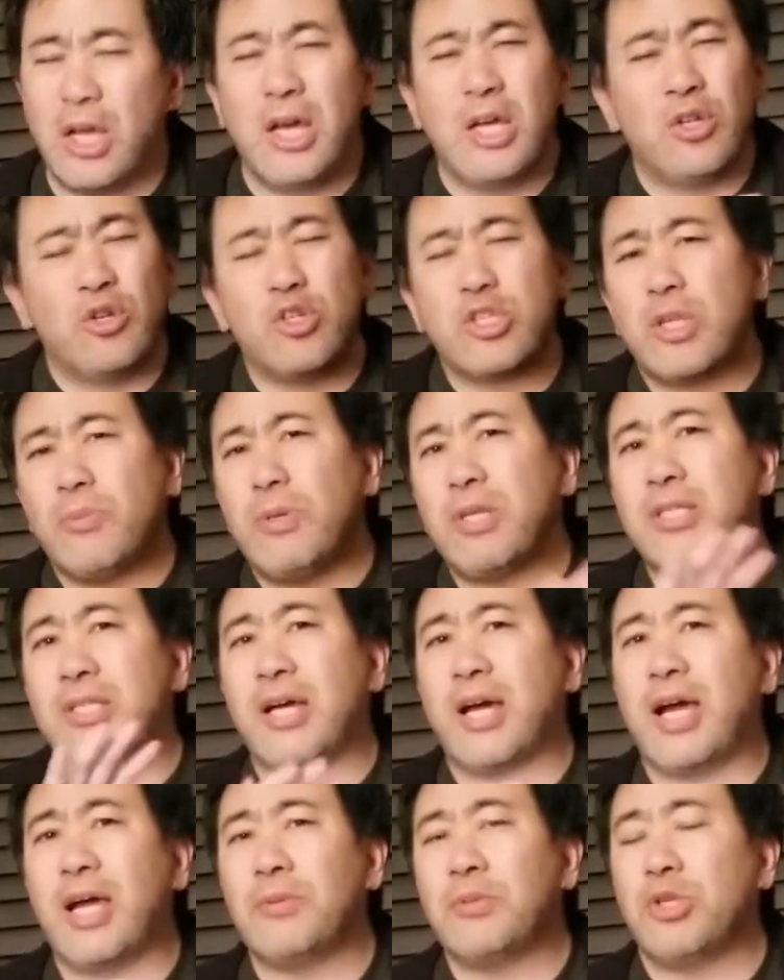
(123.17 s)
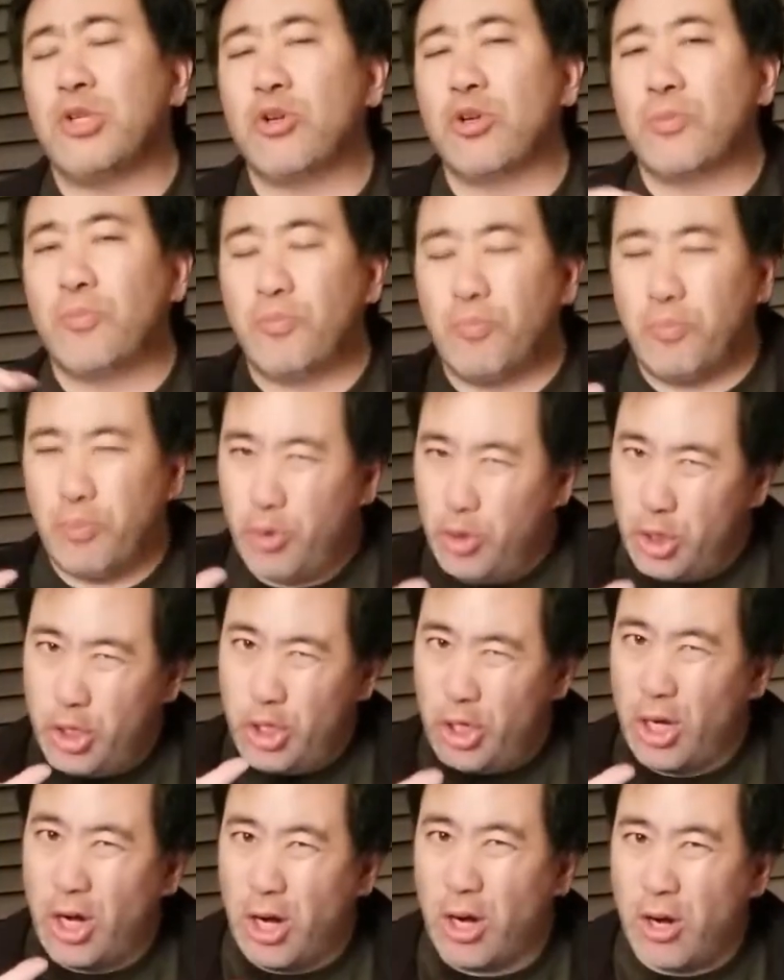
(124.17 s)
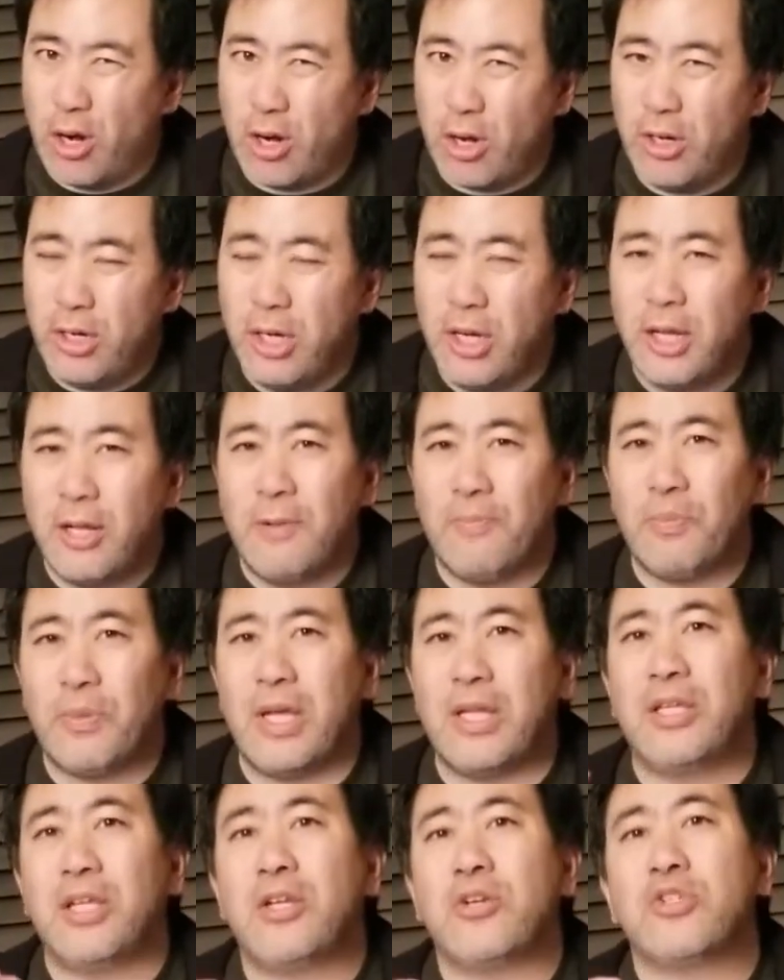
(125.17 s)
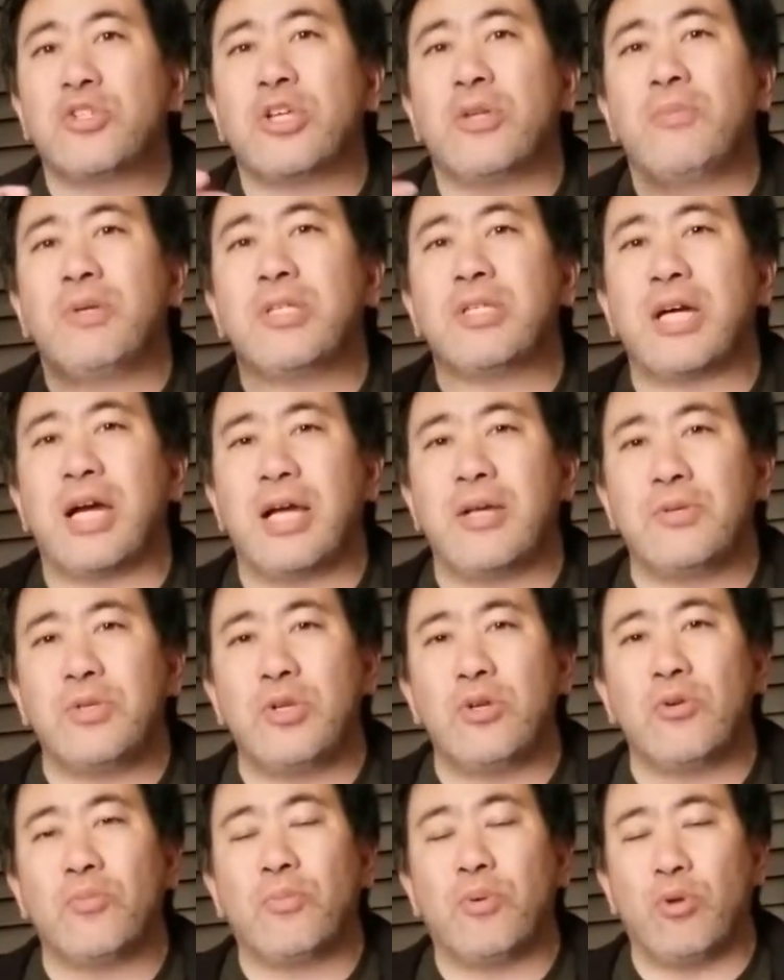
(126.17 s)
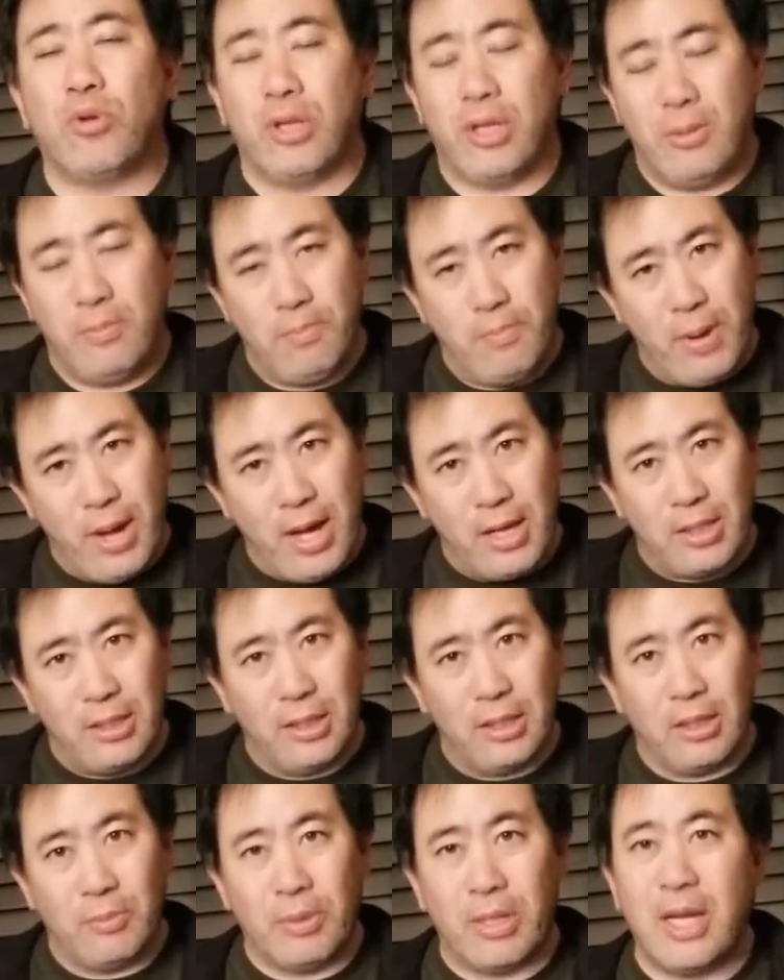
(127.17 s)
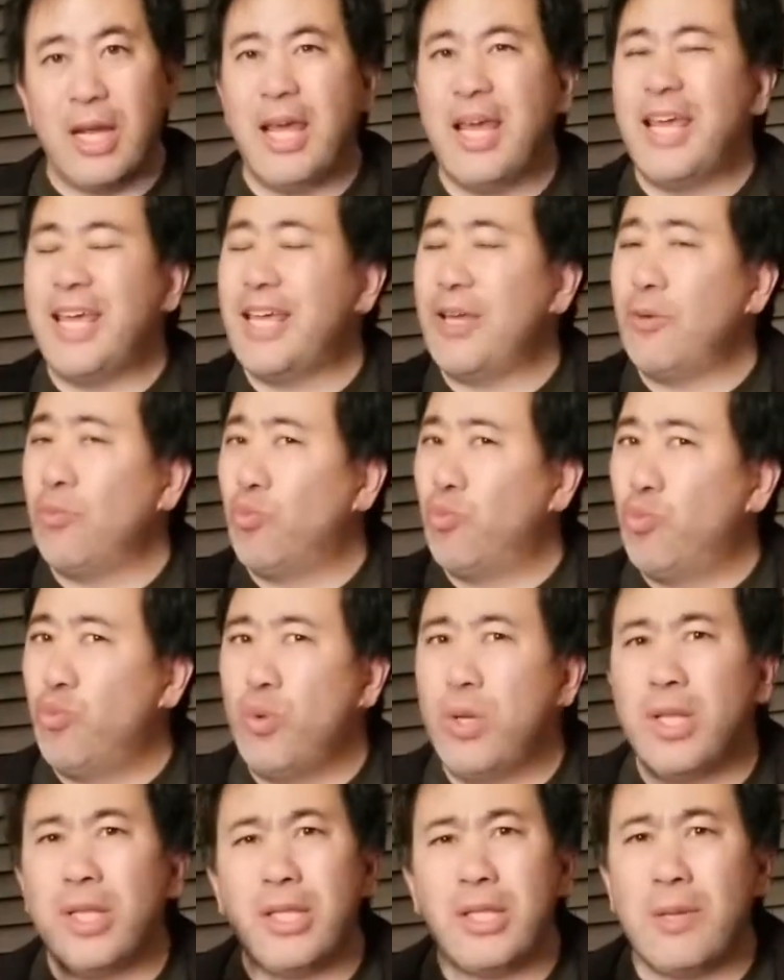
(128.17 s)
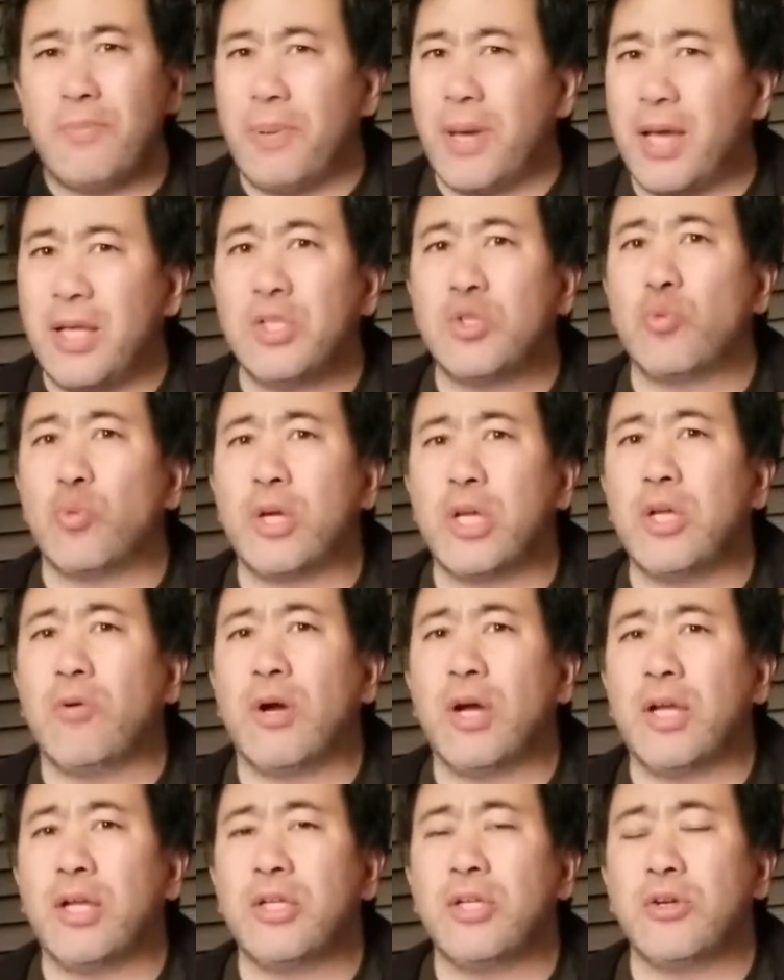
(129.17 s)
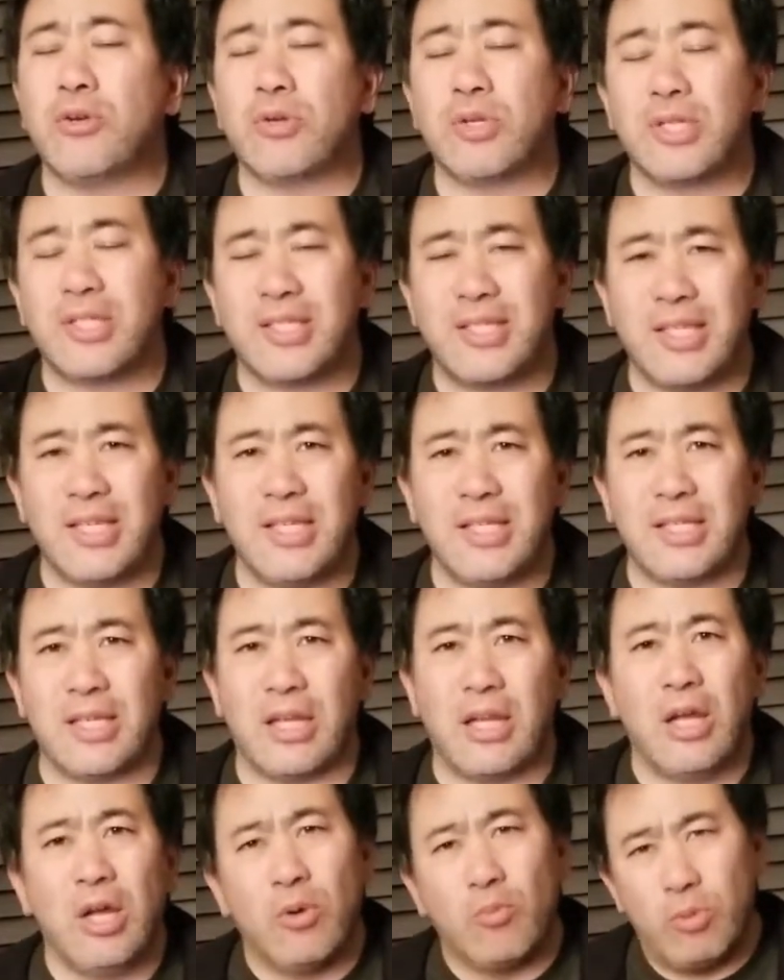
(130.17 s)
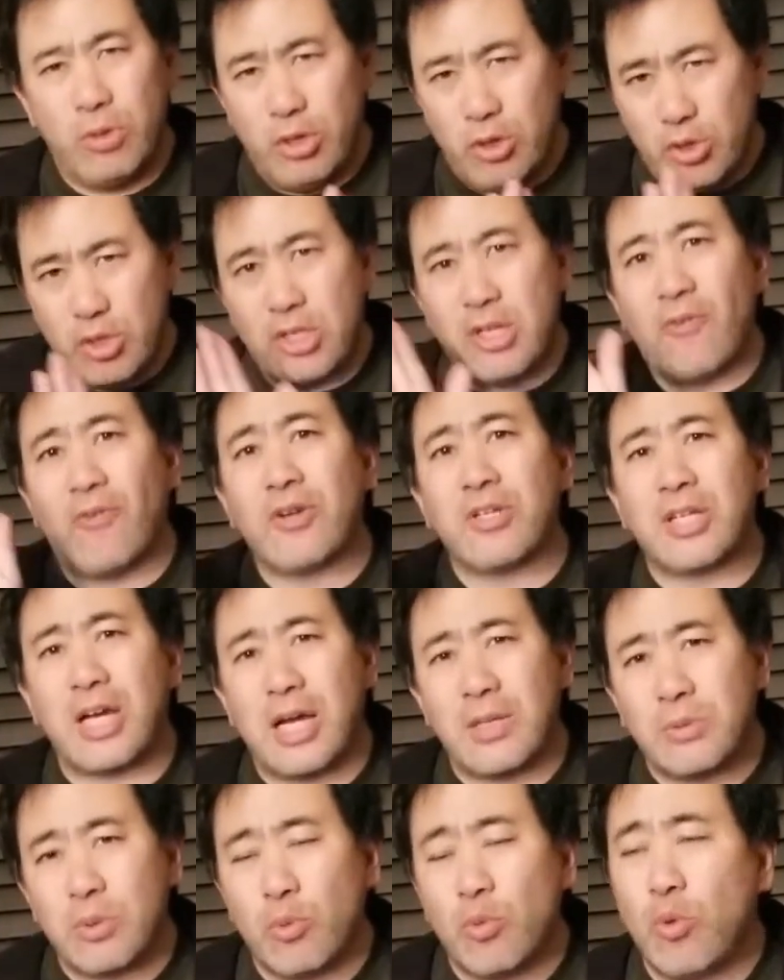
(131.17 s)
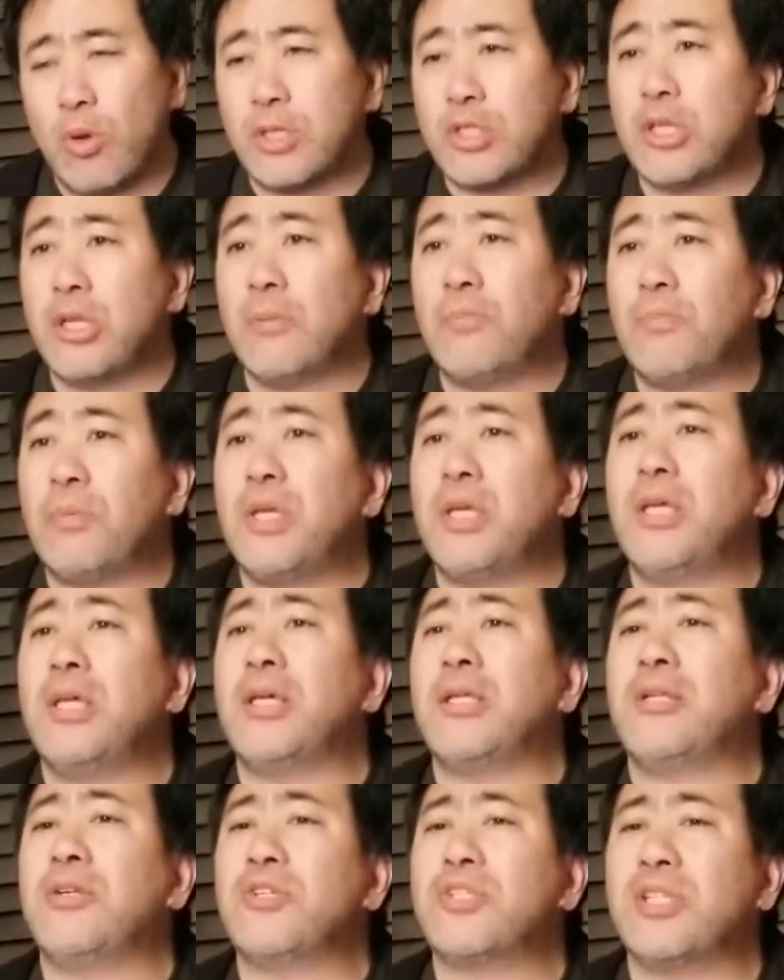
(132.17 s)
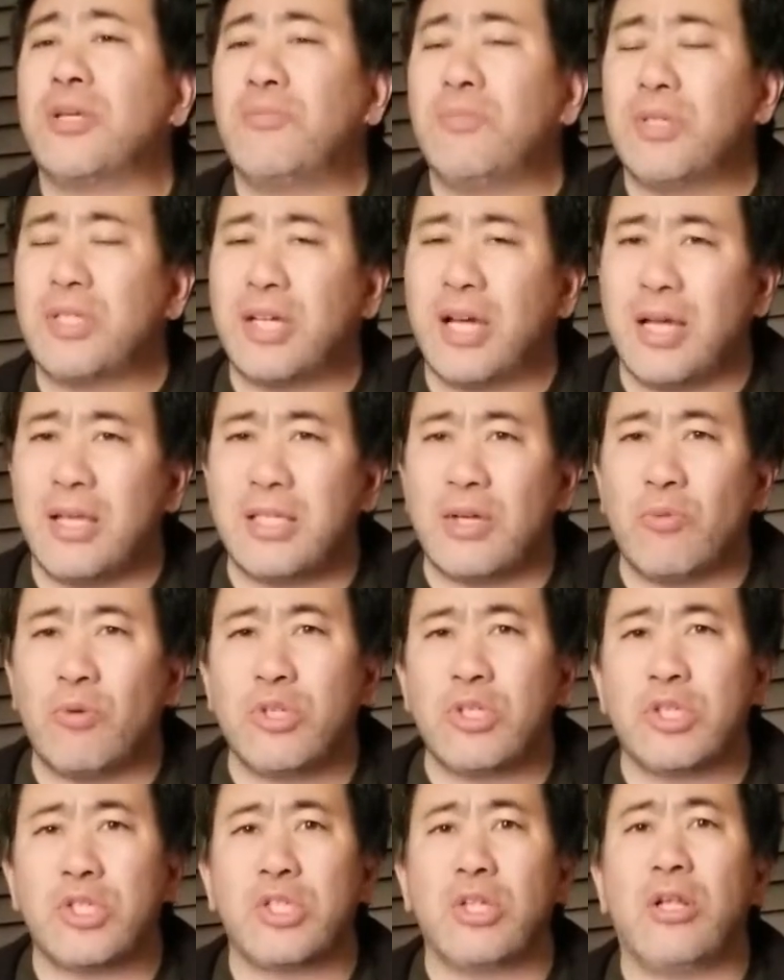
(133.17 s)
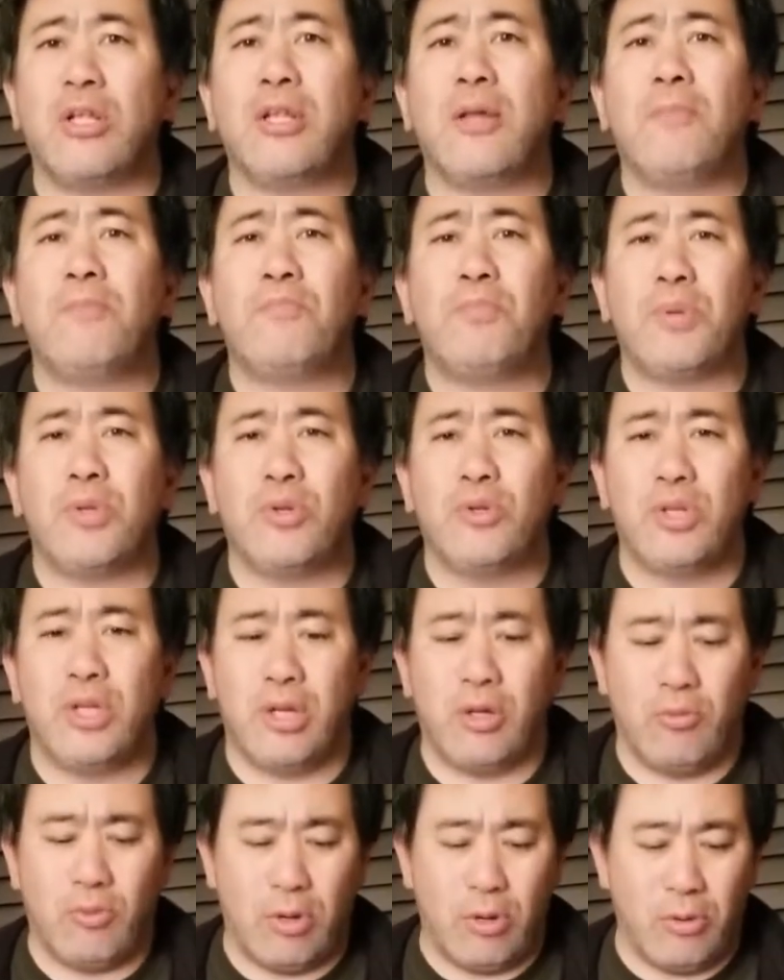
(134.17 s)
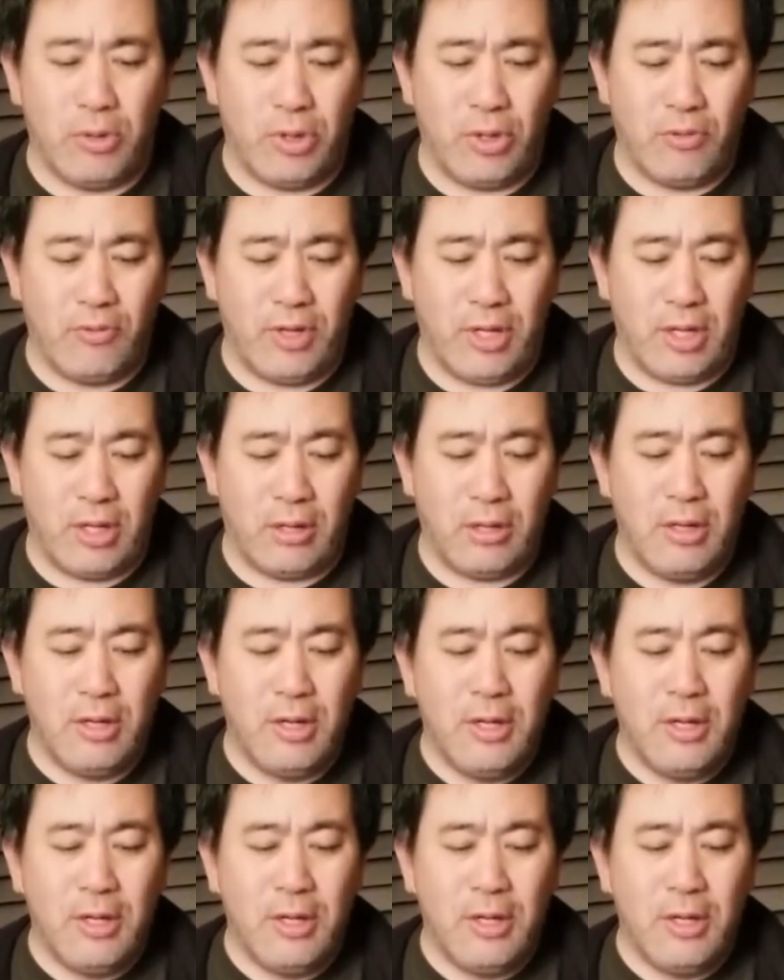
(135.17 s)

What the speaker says: There's going to be times when you're pushing hard, and then there's going to be times when you're pulling back a little bit. It really depends where you are in your season. There's different times when we want you to peak, and there's sometimes that we're just on the building growth over here.